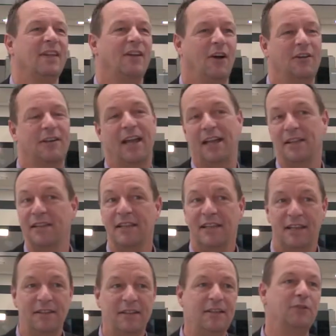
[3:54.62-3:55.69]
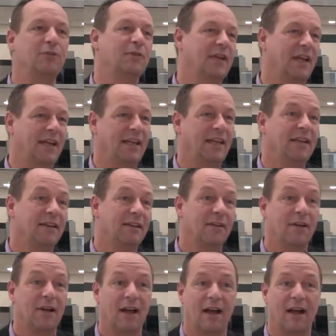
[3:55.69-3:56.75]
Okay, in the UK,
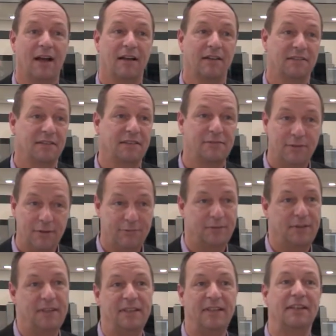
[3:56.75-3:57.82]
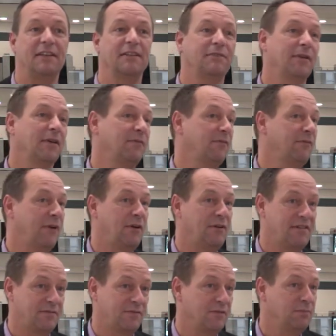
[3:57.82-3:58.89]
since 15 years we have a very
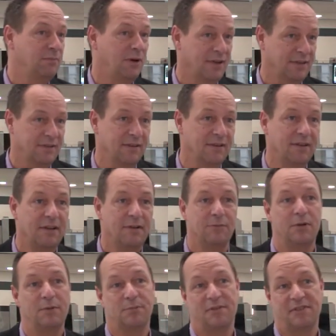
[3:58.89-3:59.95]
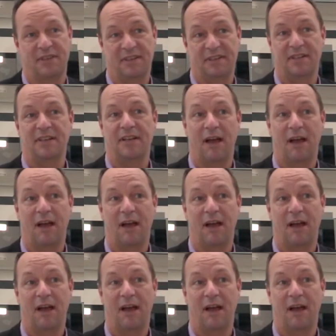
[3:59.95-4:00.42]
strong partner representing